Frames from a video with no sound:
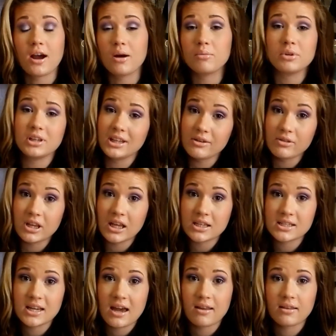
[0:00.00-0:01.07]
it. I will leave links
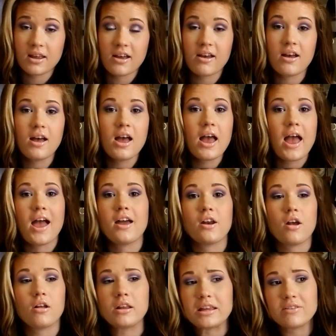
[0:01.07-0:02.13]
down there, and
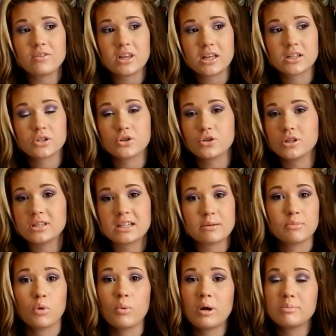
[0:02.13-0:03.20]
I'll leave links to the
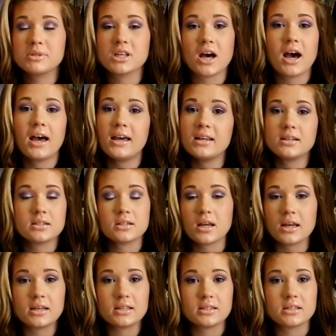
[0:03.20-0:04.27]
Sigma website
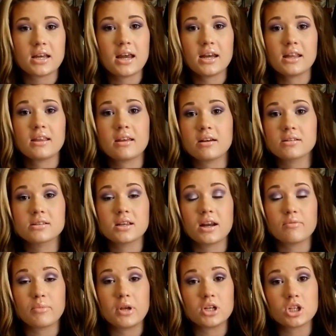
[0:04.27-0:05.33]
and anything else that
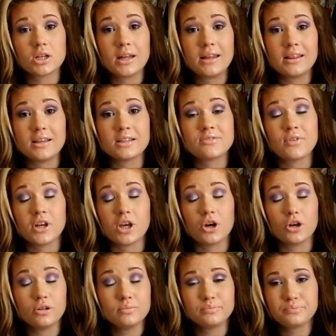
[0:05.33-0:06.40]
I've mentioned in this video.
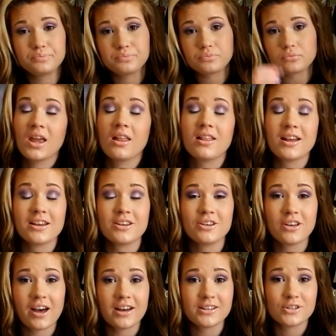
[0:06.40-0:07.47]
Thank you
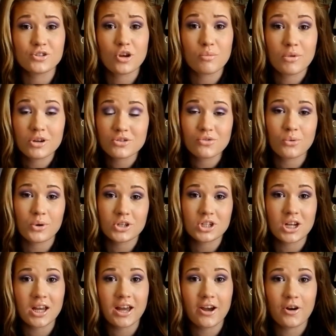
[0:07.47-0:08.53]
guys so much for
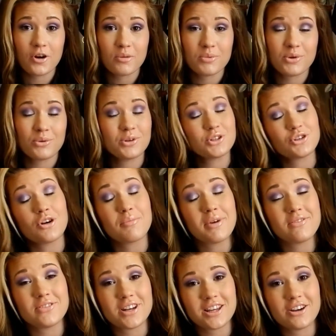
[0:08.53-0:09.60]
watching. I hope you enjoyed my
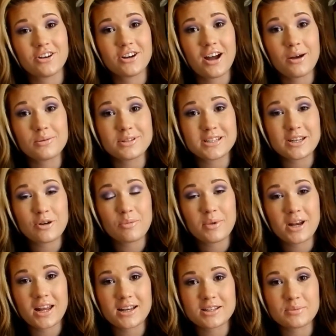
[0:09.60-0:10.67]
video. I will see you on my
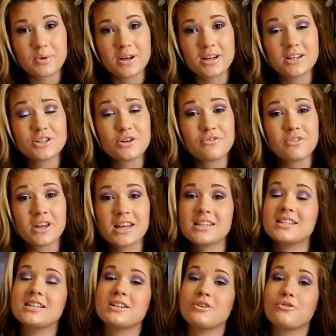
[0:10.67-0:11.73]
next one. Don't forget
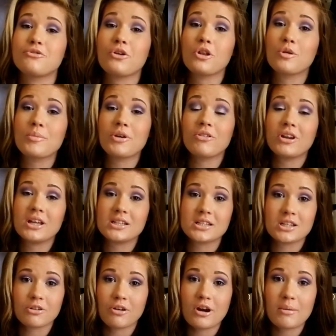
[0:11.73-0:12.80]
to follow me on
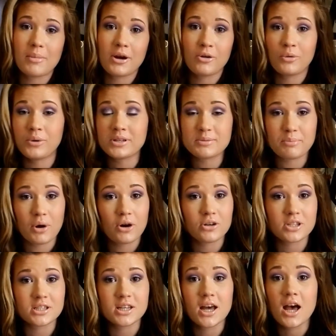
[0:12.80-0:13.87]
Instagram. I always
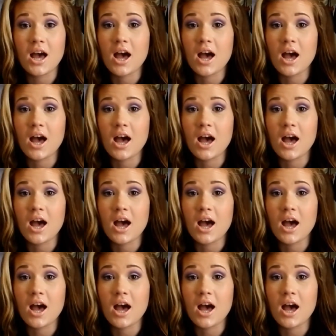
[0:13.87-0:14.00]
post